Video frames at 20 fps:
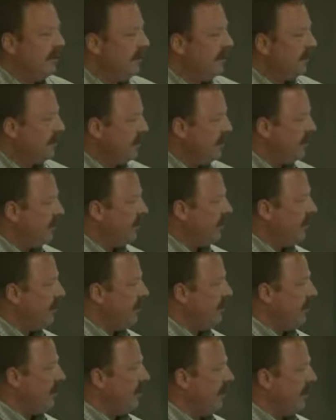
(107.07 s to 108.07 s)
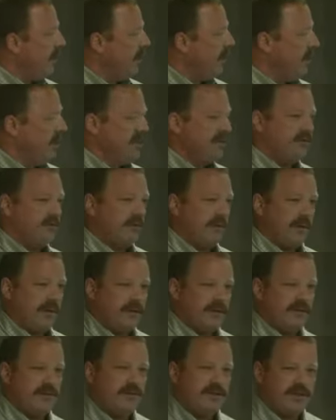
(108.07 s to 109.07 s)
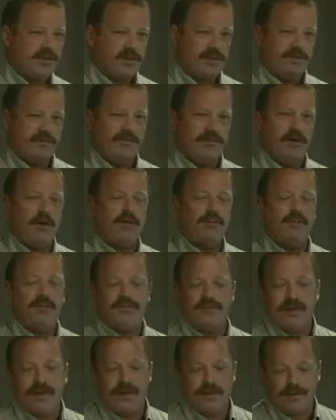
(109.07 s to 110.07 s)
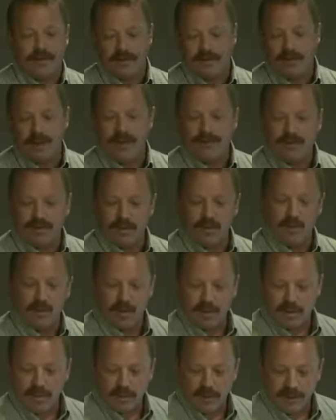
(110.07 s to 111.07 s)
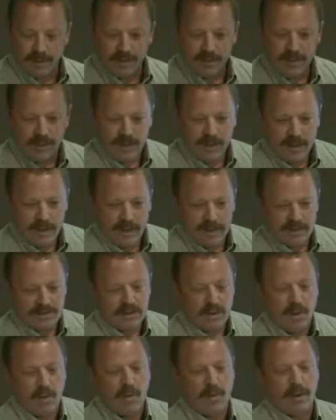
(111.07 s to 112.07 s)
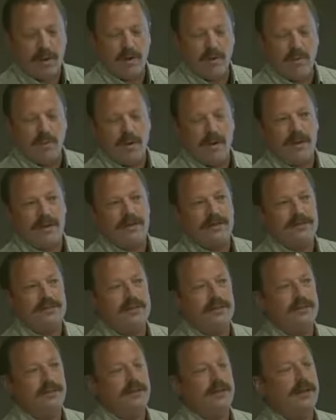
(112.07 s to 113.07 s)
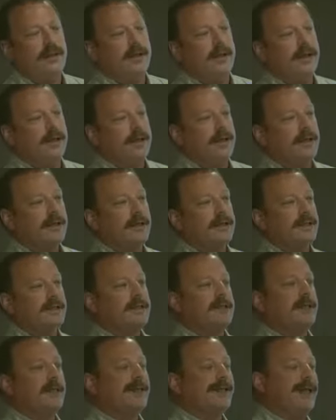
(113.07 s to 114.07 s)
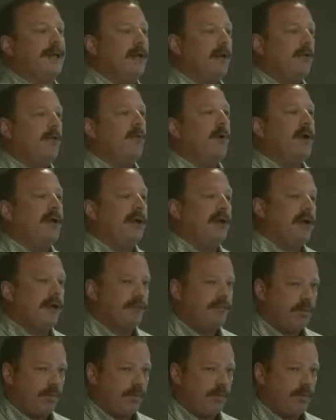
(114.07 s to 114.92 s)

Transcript: The other thing they were running into is the sheer volume of data they were having to work with. So what it was is getting ready and